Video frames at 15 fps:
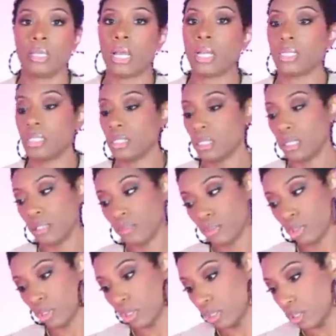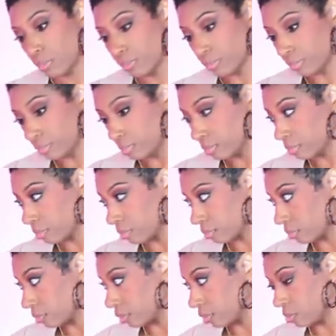I just give them to you
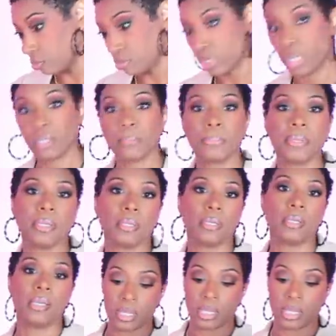and you take your peek.